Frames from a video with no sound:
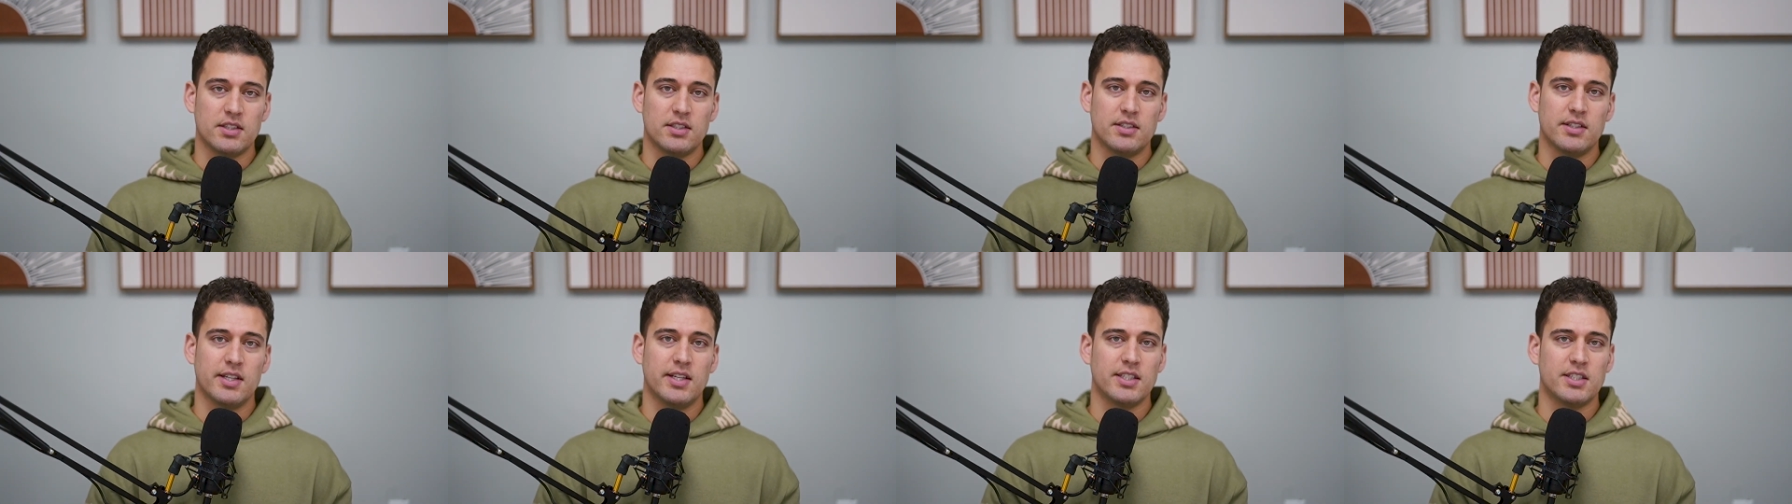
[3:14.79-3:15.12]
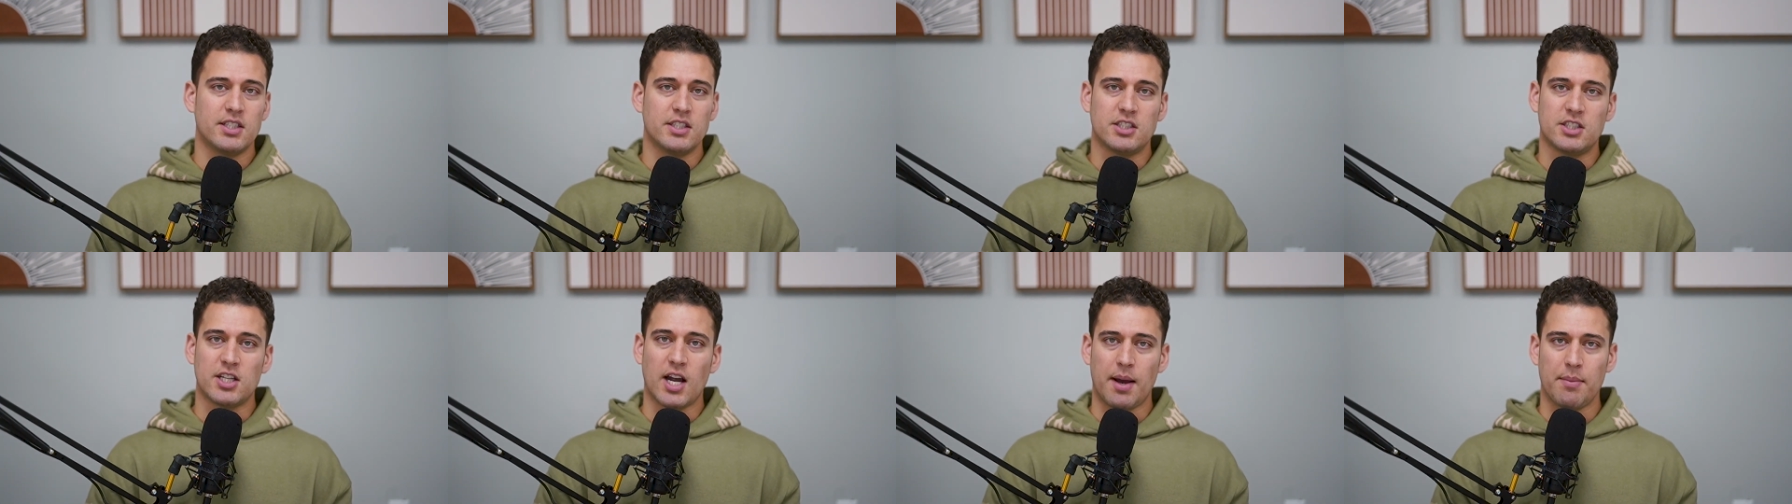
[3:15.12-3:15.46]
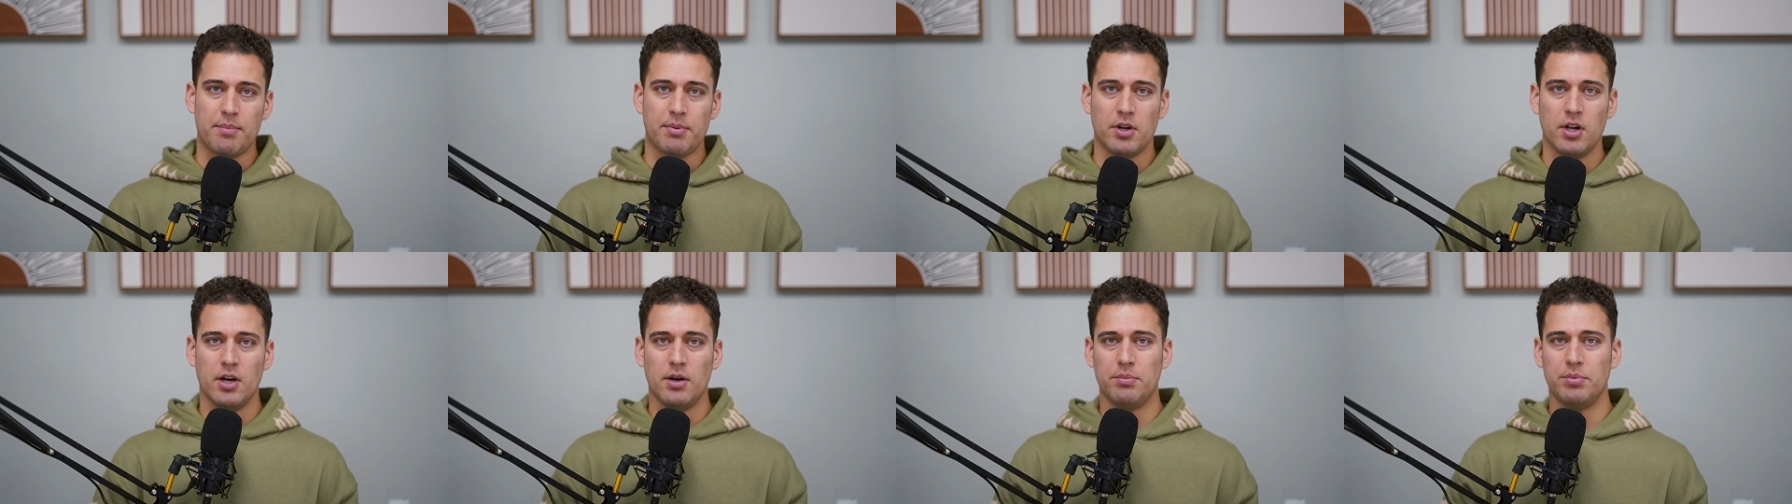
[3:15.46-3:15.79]
get to chop
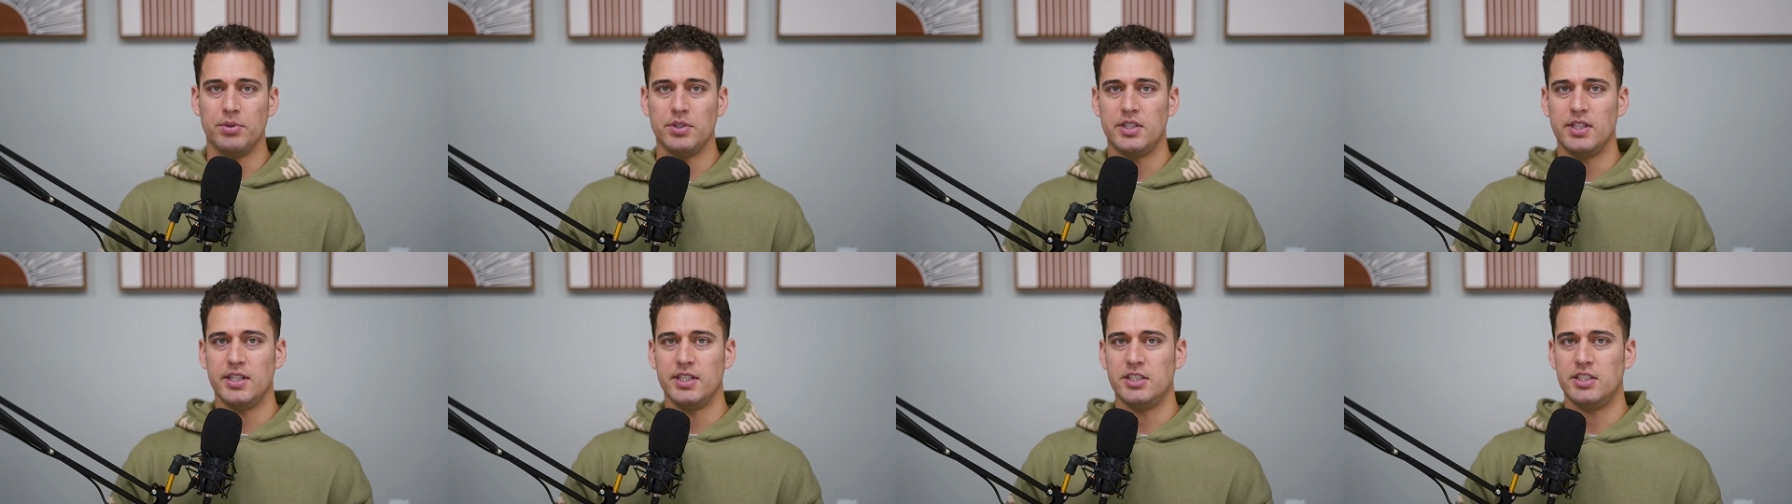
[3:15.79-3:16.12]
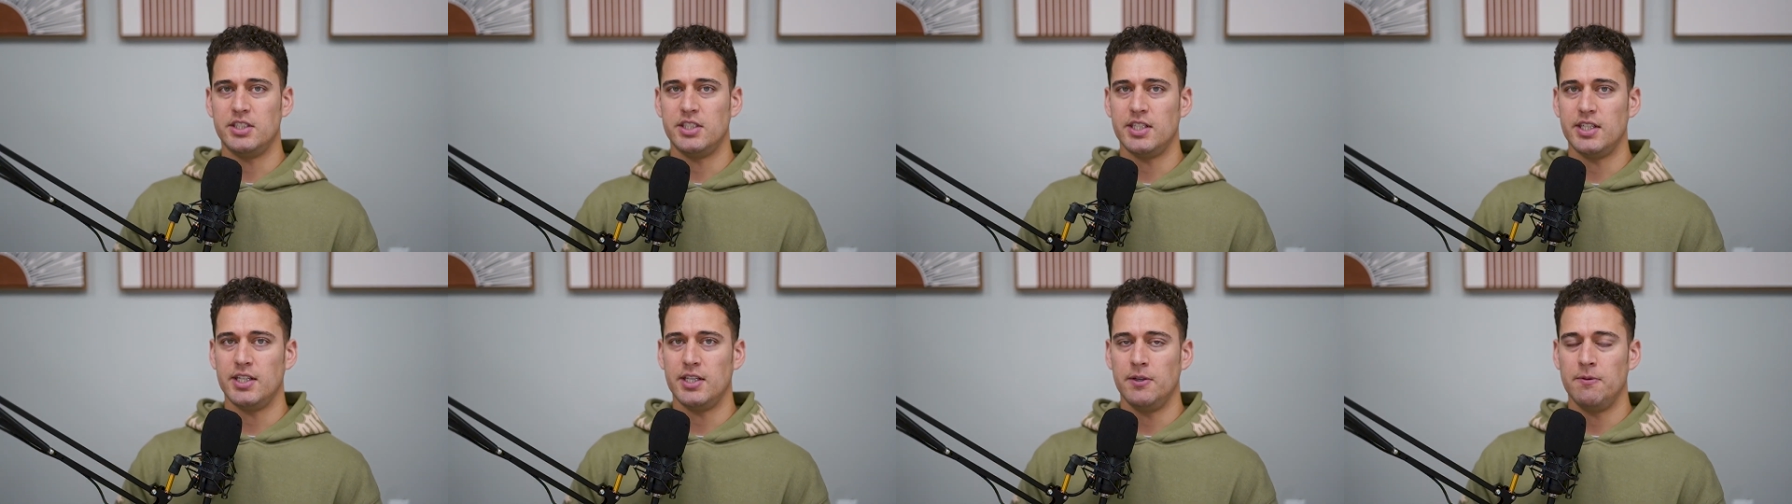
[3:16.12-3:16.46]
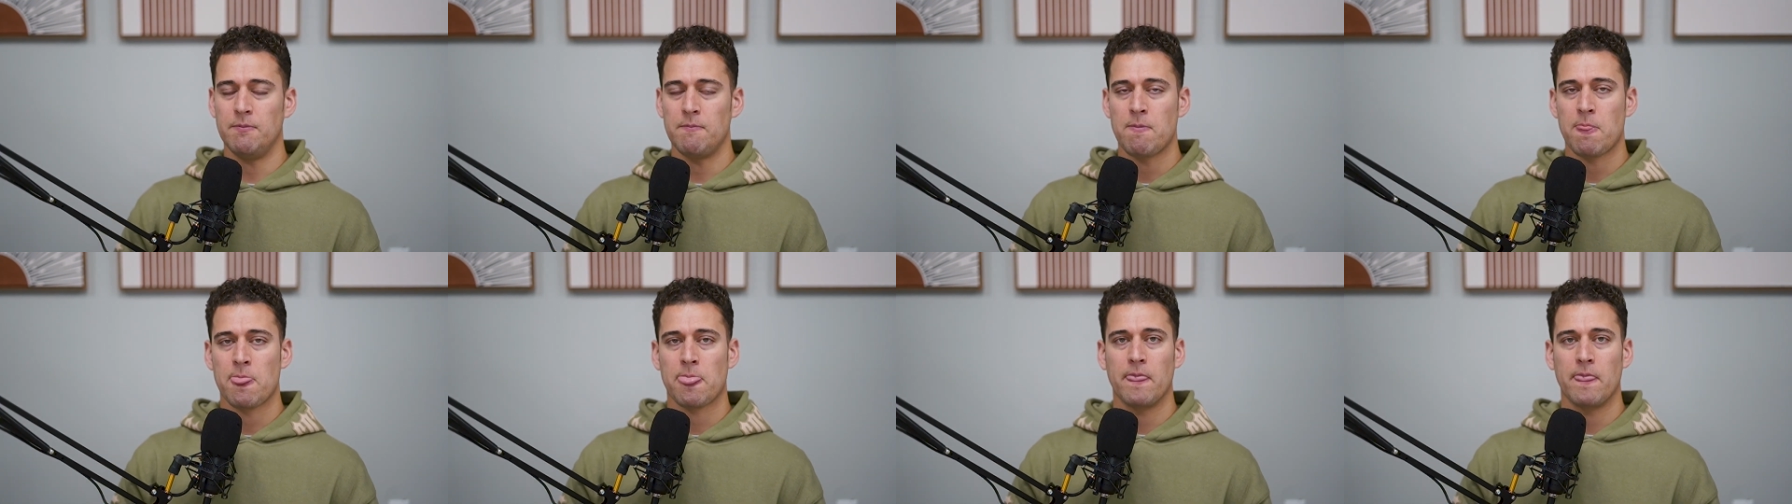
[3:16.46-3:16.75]
it up with DG,